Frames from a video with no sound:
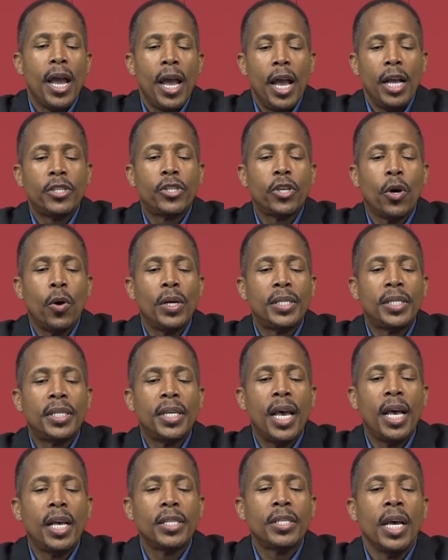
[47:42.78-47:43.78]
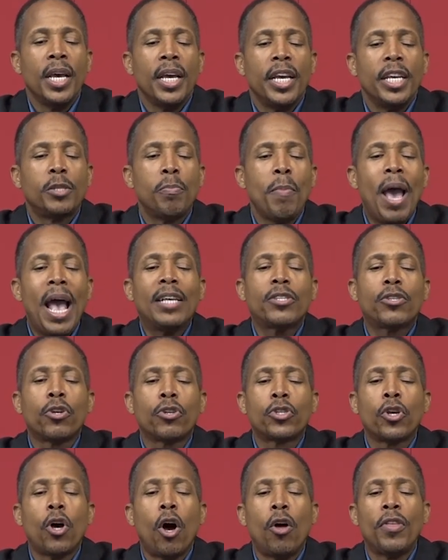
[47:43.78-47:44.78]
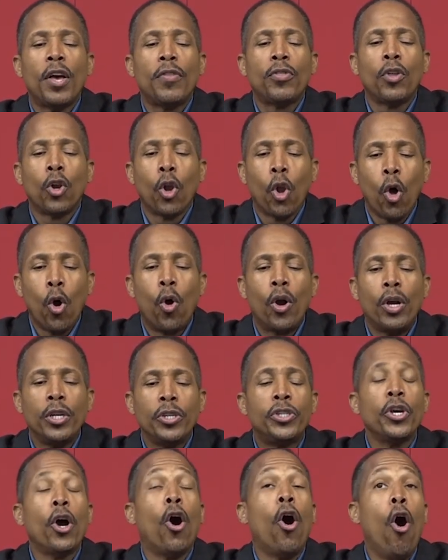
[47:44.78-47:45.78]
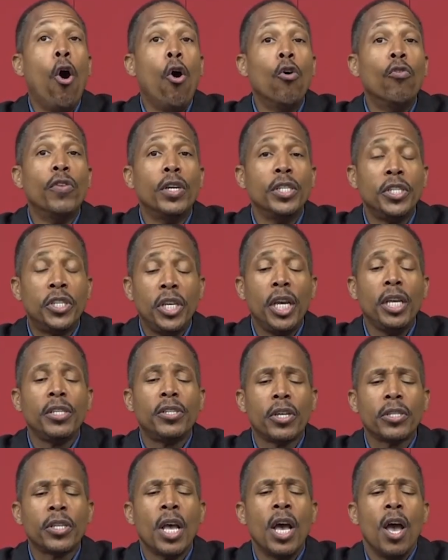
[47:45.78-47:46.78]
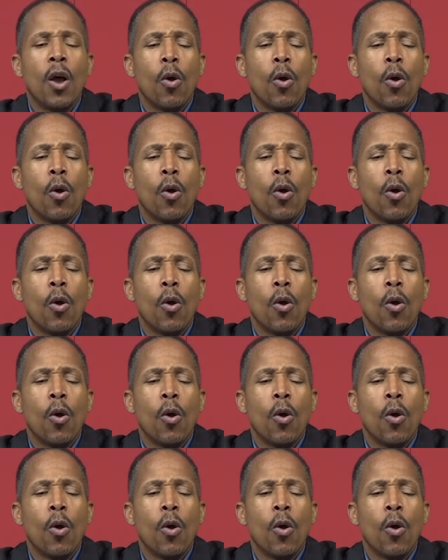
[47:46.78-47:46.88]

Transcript: And so it says, his master saw that the Lord, Jehovah, Jesus,